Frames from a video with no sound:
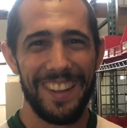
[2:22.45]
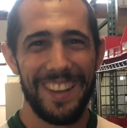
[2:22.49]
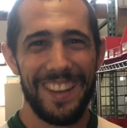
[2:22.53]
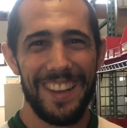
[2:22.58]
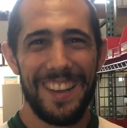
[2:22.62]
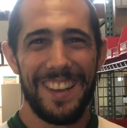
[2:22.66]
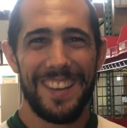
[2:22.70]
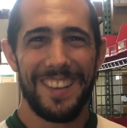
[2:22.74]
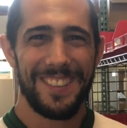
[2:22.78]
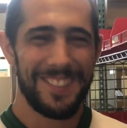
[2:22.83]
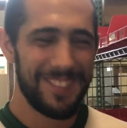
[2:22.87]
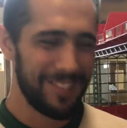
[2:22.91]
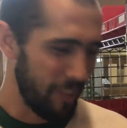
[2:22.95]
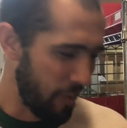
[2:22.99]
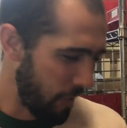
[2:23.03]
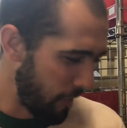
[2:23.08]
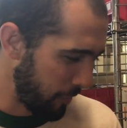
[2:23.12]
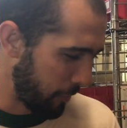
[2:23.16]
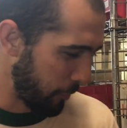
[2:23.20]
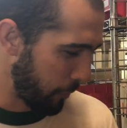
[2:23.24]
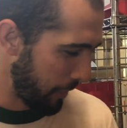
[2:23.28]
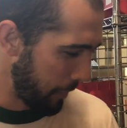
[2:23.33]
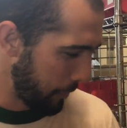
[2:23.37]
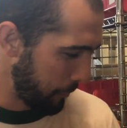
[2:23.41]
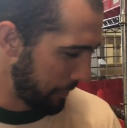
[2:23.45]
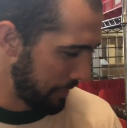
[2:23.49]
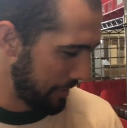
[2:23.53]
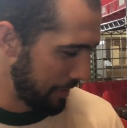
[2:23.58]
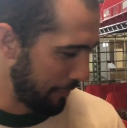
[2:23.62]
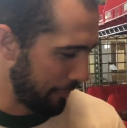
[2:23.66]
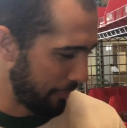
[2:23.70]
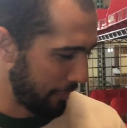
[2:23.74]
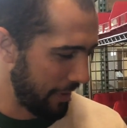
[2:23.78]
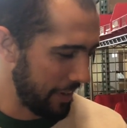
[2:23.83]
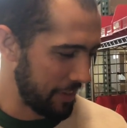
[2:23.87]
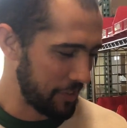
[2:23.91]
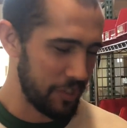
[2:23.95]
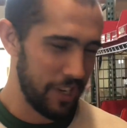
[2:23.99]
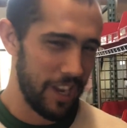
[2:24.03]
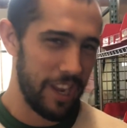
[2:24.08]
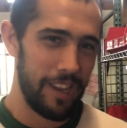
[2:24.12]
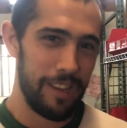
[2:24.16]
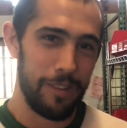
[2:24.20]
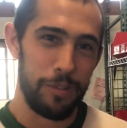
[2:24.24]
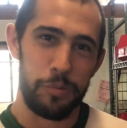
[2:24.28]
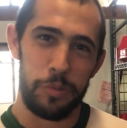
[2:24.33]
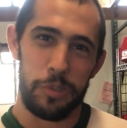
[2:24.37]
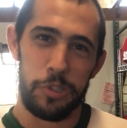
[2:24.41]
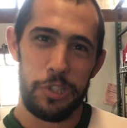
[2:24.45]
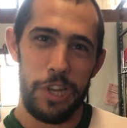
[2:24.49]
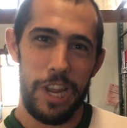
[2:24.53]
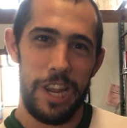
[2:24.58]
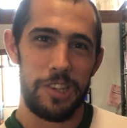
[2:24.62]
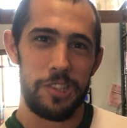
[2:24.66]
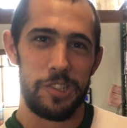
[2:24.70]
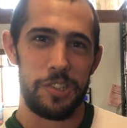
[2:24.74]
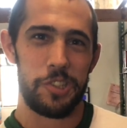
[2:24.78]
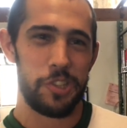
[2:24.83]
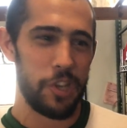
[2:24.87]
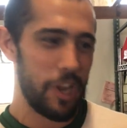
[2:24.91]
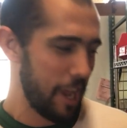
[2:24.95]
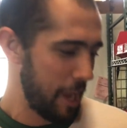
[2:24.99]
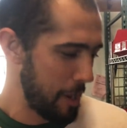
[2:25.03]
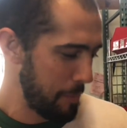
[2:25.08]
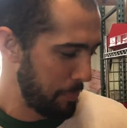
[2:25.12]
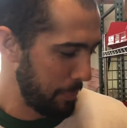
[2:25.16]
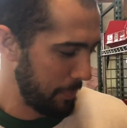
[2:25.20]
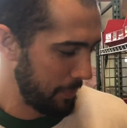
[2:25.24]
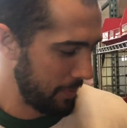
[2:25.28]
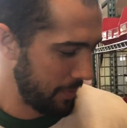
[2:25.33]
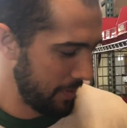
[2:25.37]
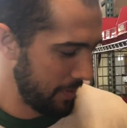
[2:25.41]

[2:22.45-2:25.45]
Really? So the way we differentiated was we changed the shape